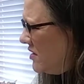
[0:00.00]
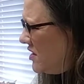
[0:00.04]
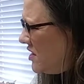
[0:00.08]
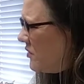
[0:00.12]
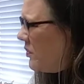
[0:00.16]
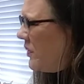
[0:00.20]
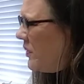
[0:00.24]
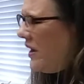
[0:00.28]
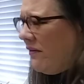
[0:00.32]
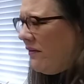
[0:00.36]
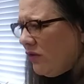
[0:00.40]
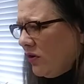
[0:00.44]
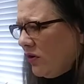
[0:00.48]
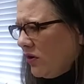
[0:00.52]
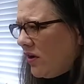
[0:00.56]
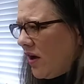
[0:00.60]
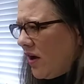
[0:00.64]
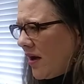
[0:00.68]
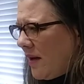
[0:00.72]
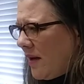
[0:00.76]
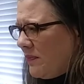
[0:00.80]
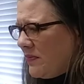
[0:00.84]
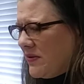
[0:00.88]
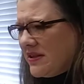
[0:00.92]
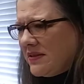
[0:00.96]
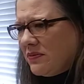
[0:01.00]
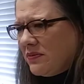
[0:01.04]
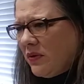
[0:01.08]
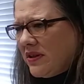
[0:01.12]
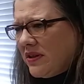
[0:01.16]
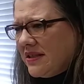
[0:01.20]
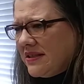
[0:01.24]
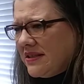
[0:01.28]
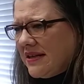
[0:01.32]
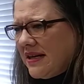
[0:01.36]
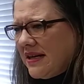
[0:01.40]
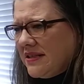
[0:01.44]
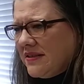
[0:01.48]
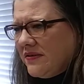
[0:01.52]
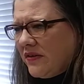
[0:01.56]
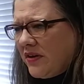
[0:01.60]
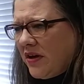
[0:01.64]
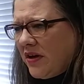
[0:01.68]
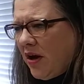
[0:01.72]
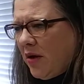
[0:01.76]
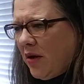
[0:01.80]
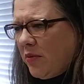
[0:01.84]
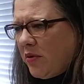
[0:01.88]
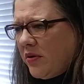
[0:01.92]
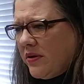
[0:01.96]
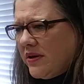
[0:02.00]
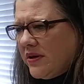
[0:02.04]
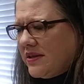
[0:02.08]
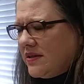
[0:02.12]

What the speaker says: Did we ever look up what the size of a caribou is?